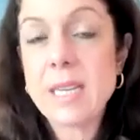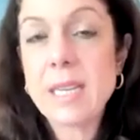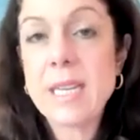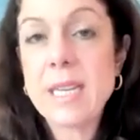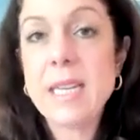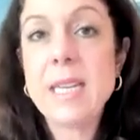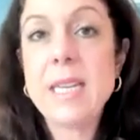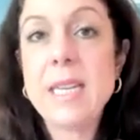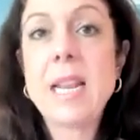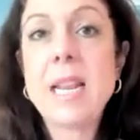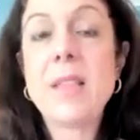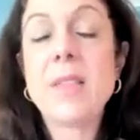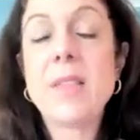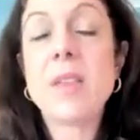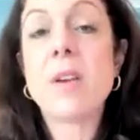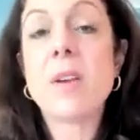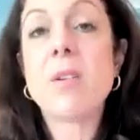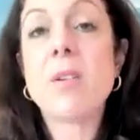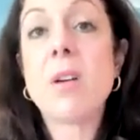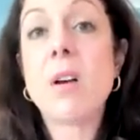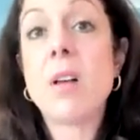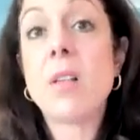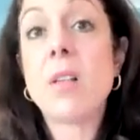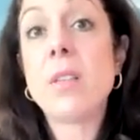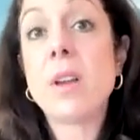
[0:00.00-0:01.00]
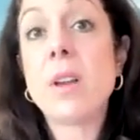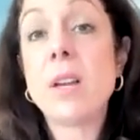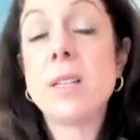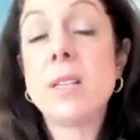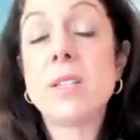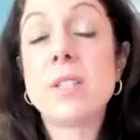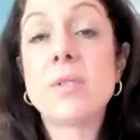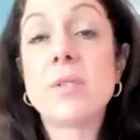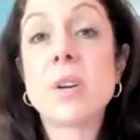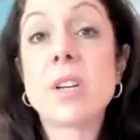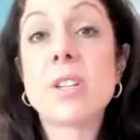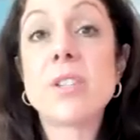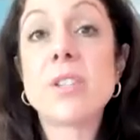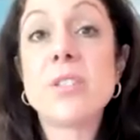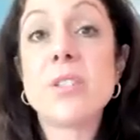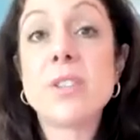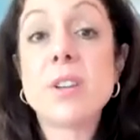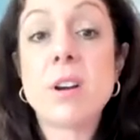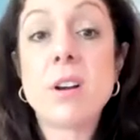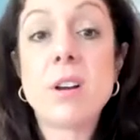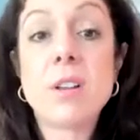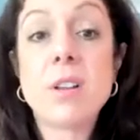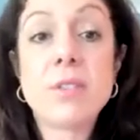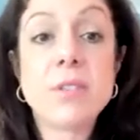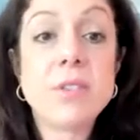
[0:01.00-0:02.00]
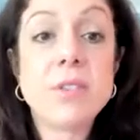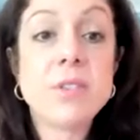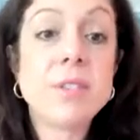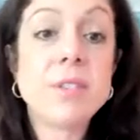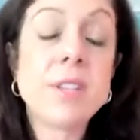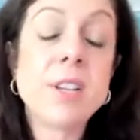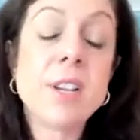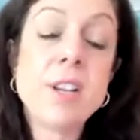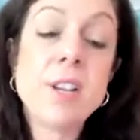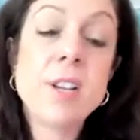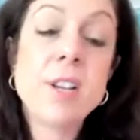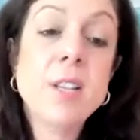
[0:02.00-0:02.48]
in their instructions to authors.